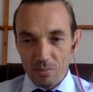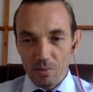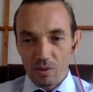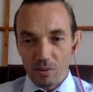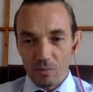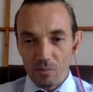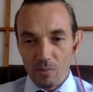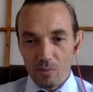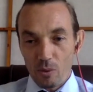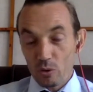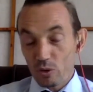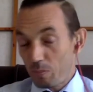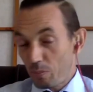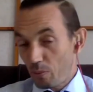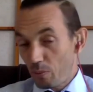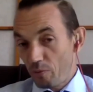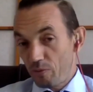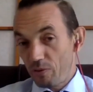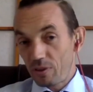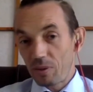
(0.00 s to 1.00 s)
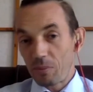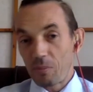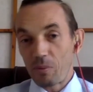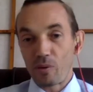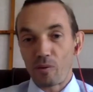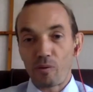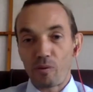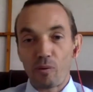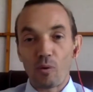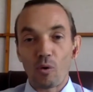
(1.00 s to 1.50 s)
most
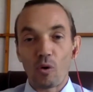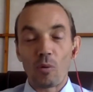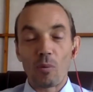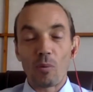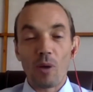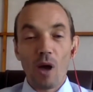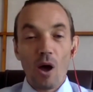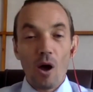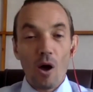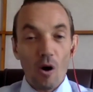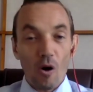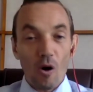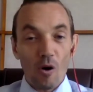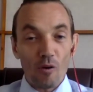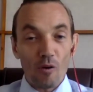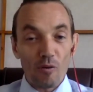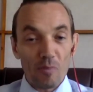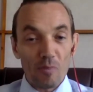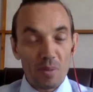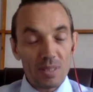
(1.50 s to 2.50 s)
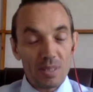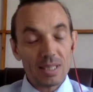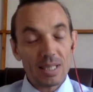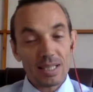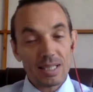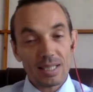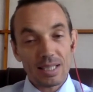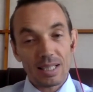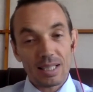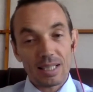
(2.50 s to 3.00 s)
profitable form of
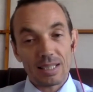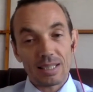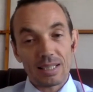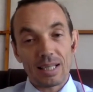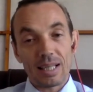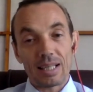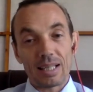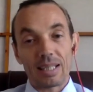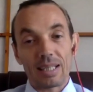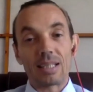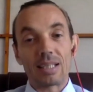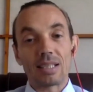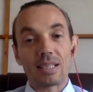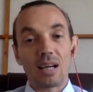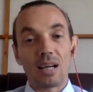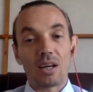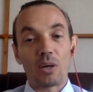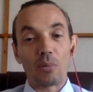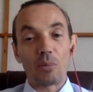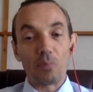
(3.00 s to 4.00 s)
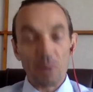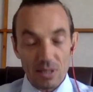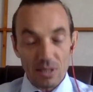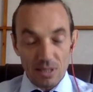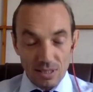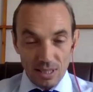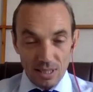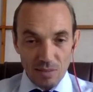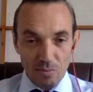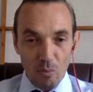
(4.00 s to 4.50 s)
businesses that Kintaro
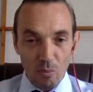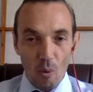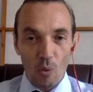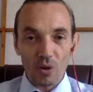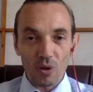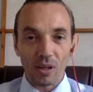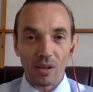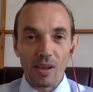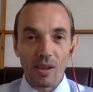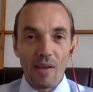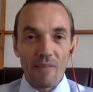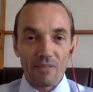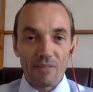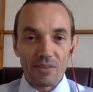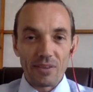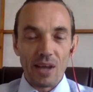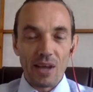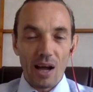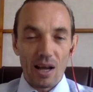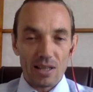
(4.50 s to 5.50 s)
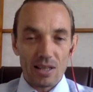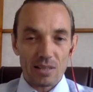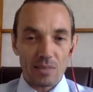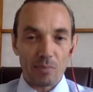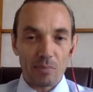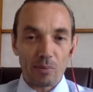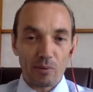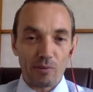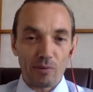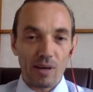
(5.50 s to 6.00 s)
business model does
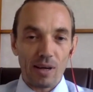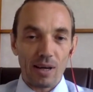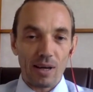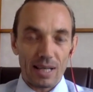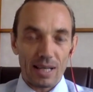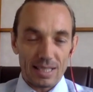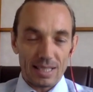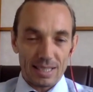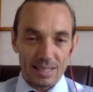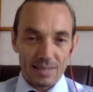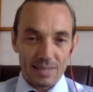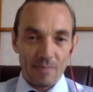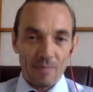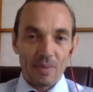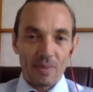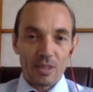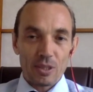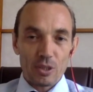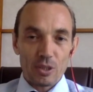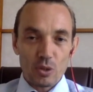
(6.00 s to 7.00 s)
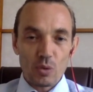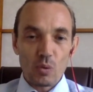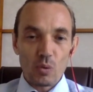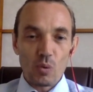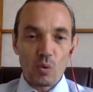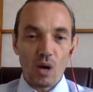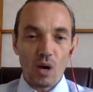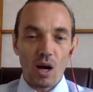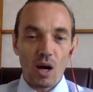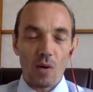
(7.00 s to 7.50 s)
provide
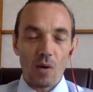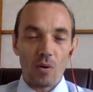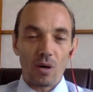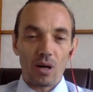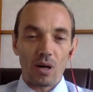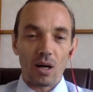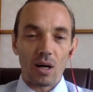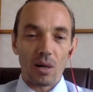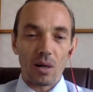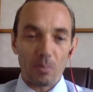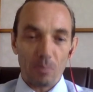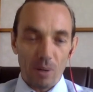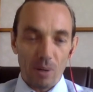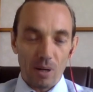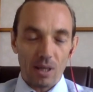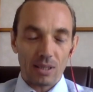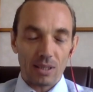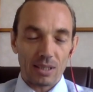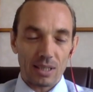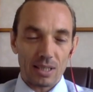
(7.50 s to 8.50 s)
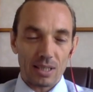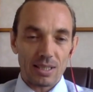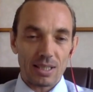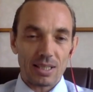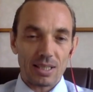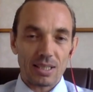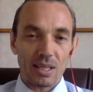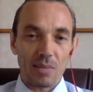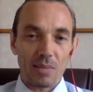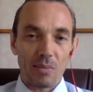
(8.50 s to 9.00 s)
to our partners,
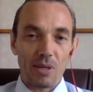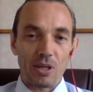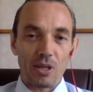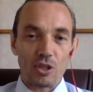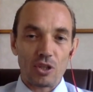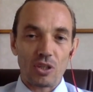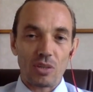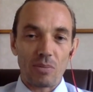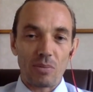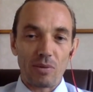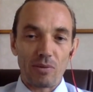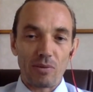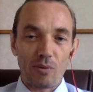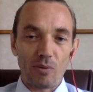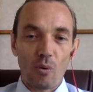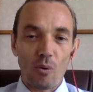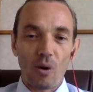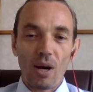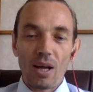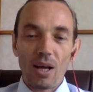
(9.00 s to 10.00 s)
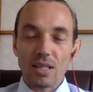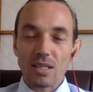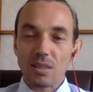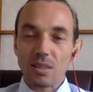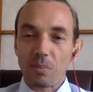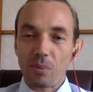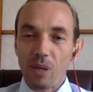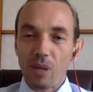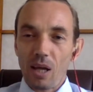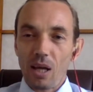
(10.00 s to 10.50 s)
as I mentioned before,
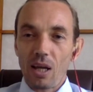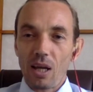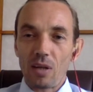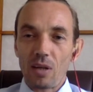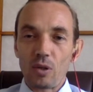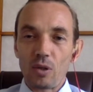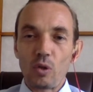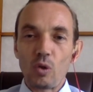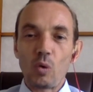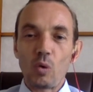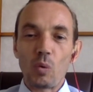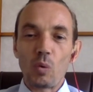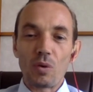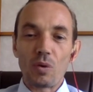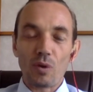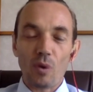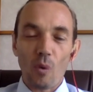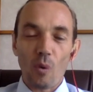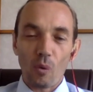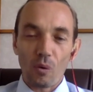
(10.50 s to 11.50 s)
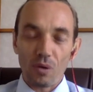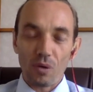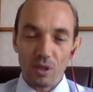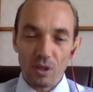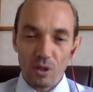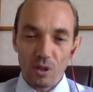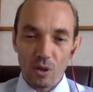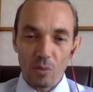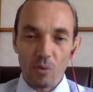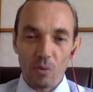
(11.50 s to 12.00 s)
supplying you with all the
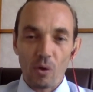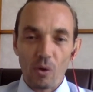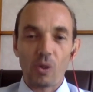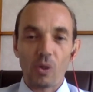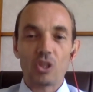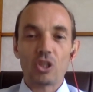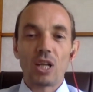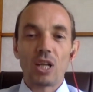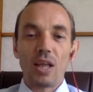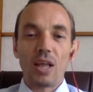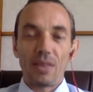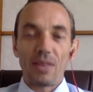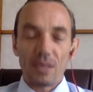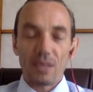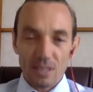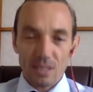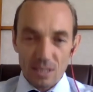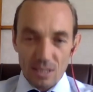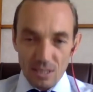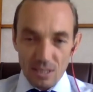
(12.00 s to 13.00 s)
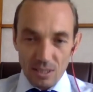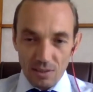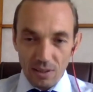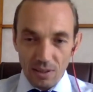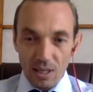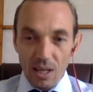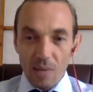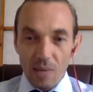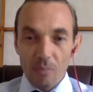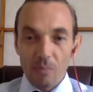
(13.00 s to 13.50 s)
knowledge,
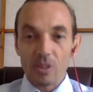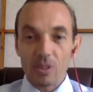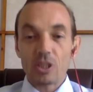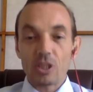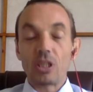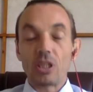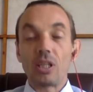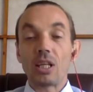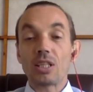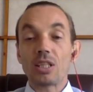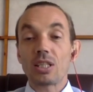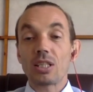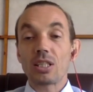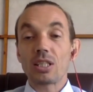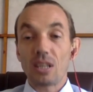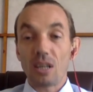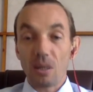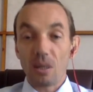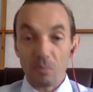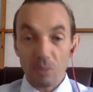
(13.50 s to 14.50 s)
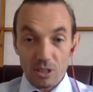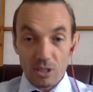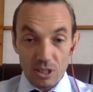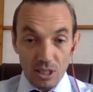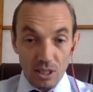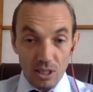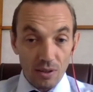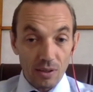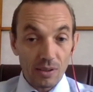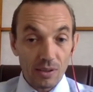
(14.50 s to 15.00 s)
necessary
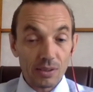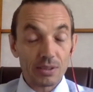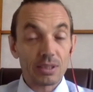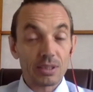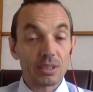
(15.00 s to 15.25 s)
materials,